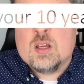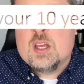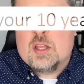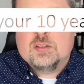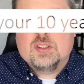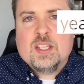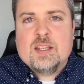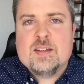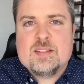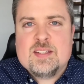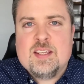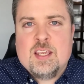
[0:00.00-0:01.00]
to lead a
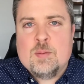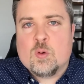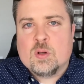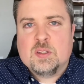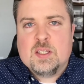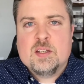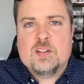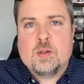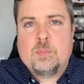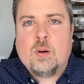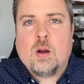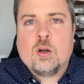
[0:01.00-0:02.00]
team or lead a
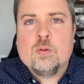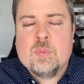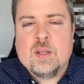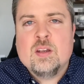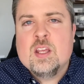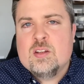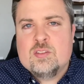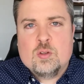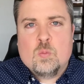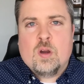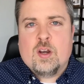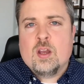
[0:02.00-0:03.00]
department? Do you
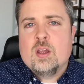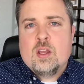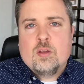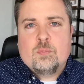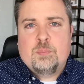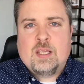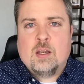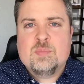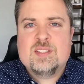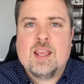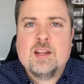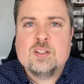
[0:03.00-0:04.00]
want to become
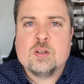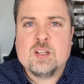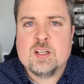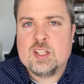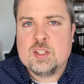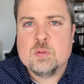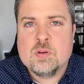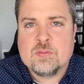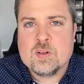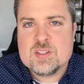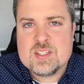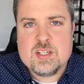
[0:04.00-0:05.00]
tenured in a
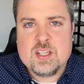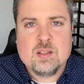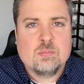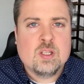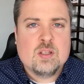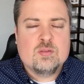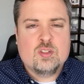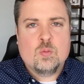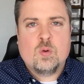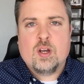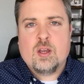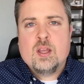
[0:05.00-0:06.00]
university? Do you
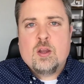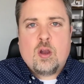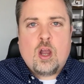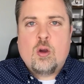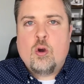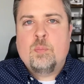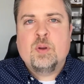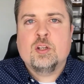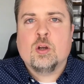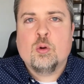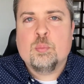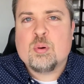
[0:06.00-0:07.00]
want to open
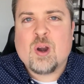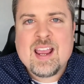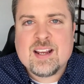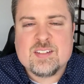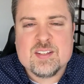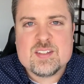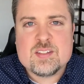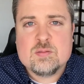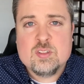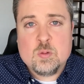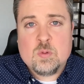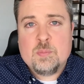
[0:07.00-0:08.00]
your own practice?
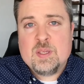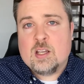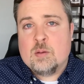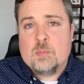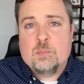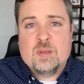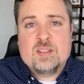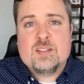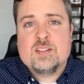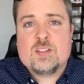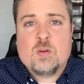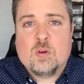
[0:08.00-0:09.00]
Do you want to become a
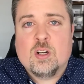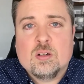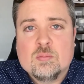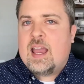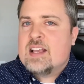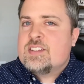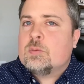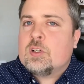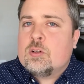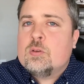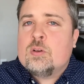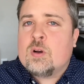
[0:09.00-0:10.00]
business owner? As a
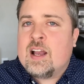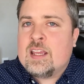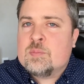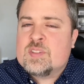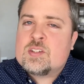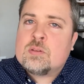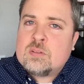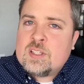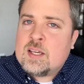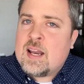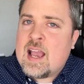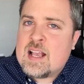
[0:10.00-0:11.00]
recruiter, I am certainly
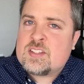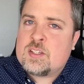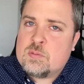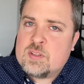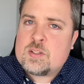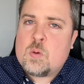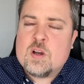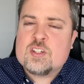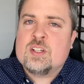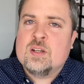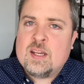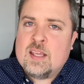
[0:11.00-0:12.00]
going to ask you this
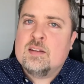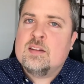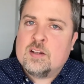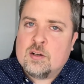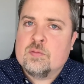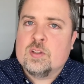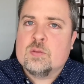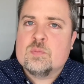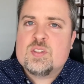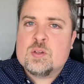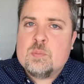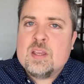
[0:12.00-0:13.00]
question in an interview,
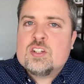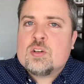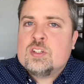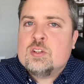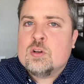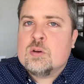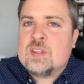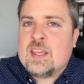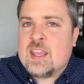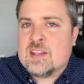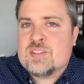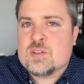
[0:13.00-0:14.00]
so make sure you know
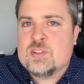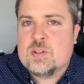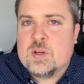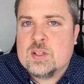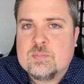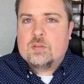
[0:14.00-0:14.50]
the answer to it.